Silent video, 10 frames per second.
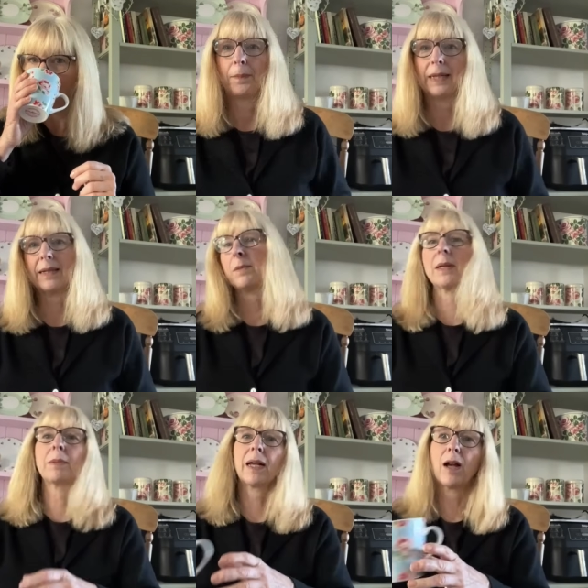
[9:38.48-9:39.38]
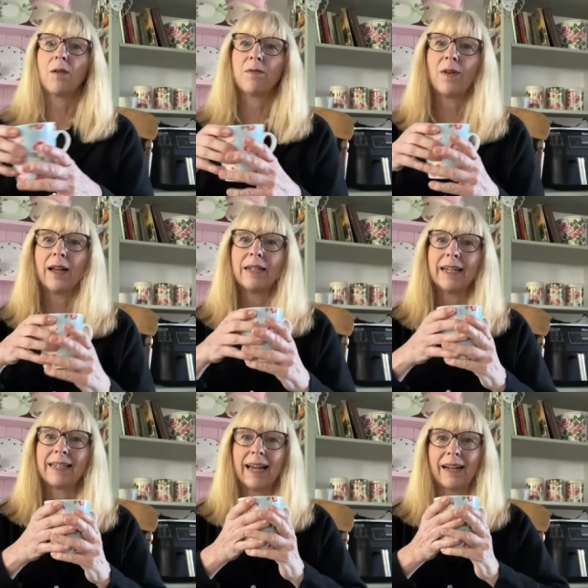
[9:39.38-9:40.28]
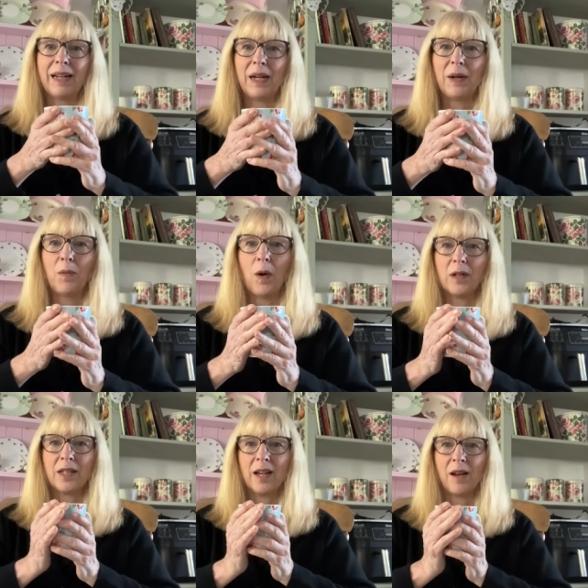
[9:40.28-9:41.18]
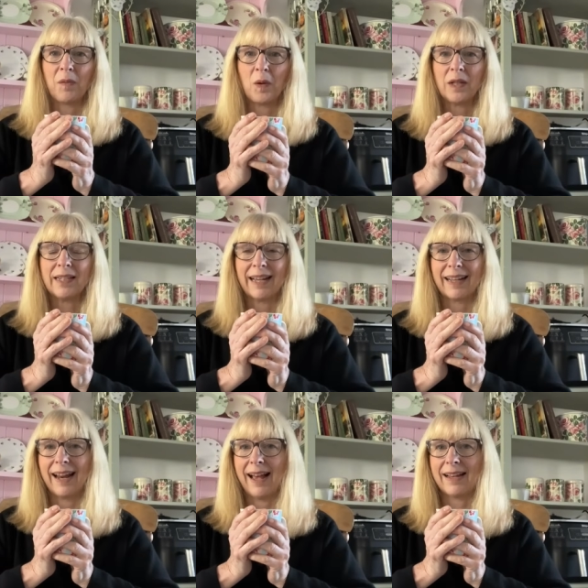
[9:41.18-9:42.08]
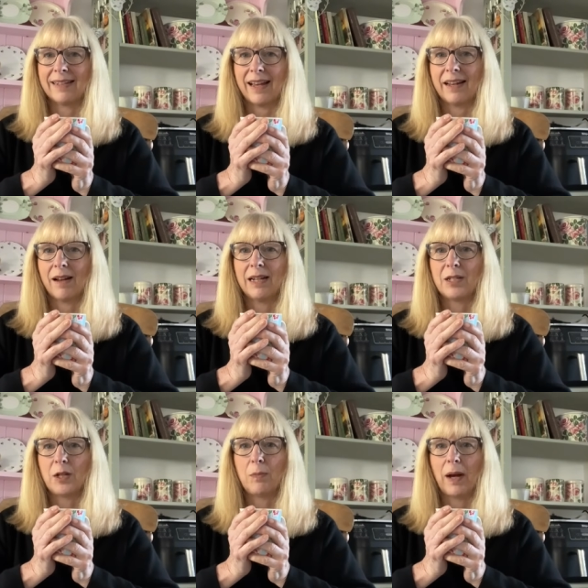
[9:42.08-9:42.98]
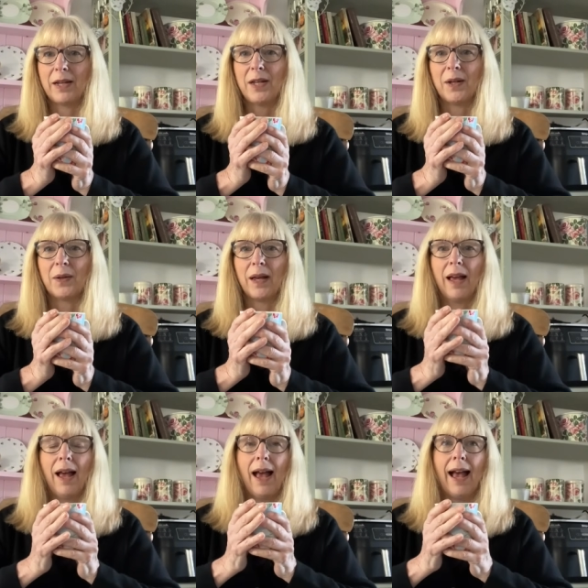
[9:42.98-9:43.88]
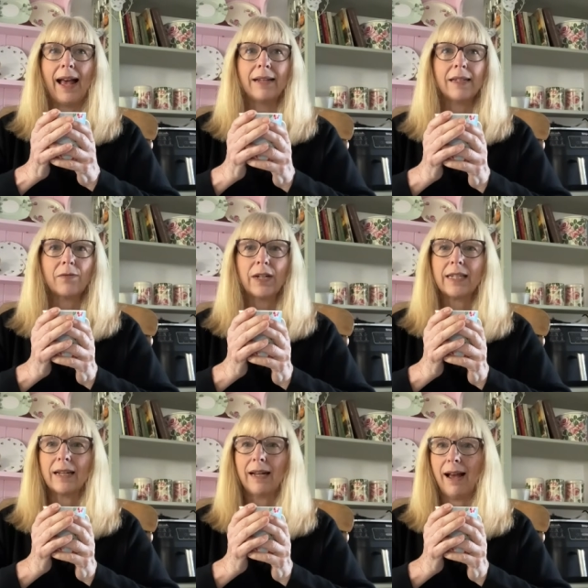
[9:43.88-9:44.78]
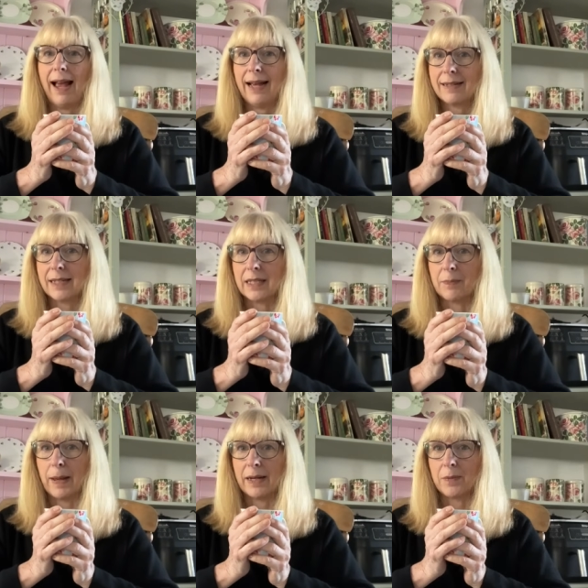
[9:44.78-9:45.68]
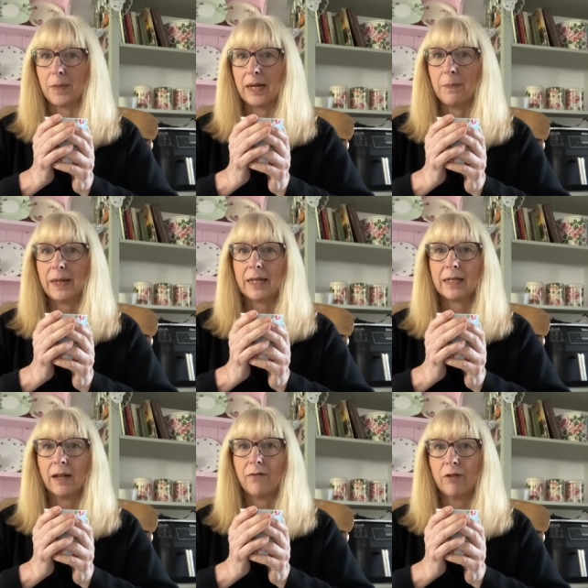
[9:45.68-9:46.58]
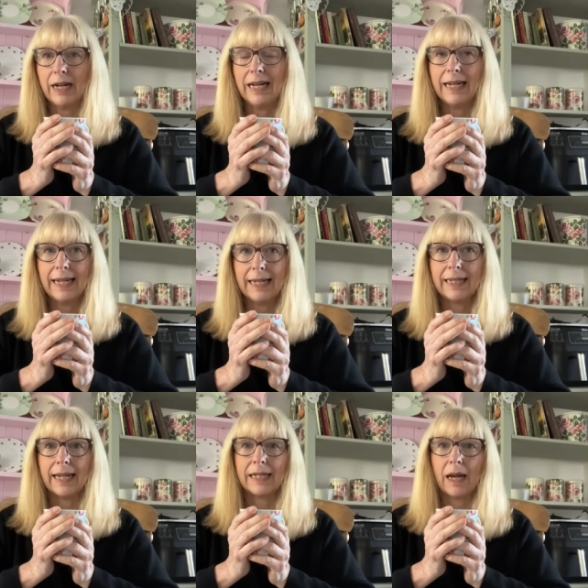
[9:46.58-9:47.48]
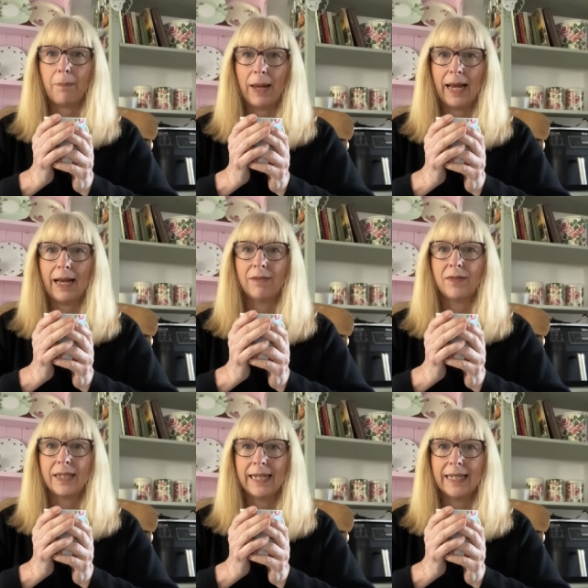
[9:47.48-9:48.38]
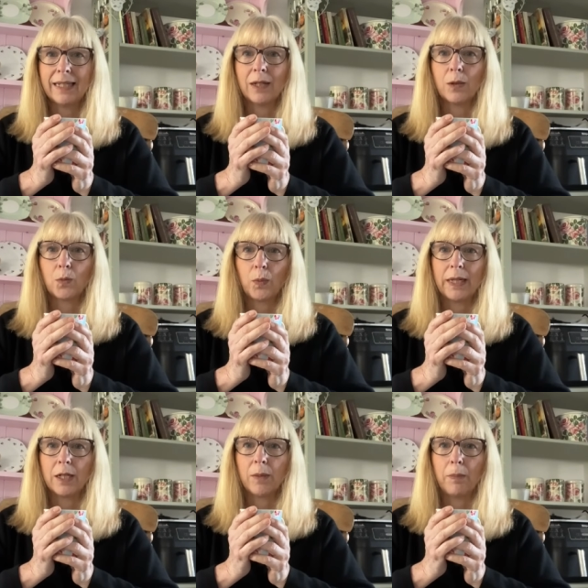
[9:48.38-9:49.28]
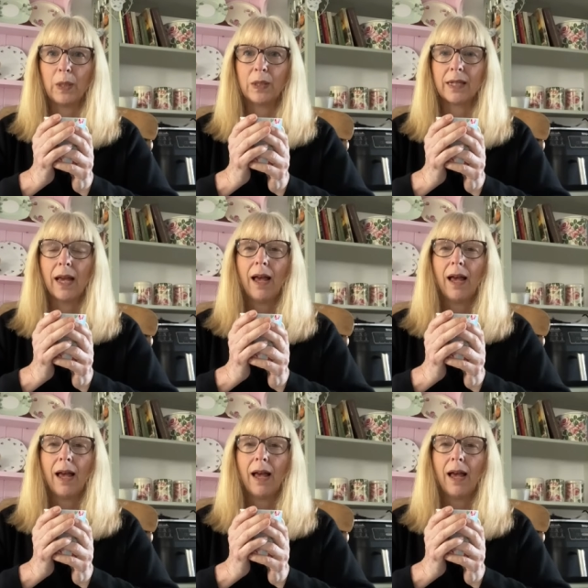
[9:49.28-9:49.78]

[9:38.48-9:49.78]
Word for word: But sometimes I can't find exactly what I want secondhand, and I do buy new. And recently I had to spend money because I really needed a pair of decent winter boots.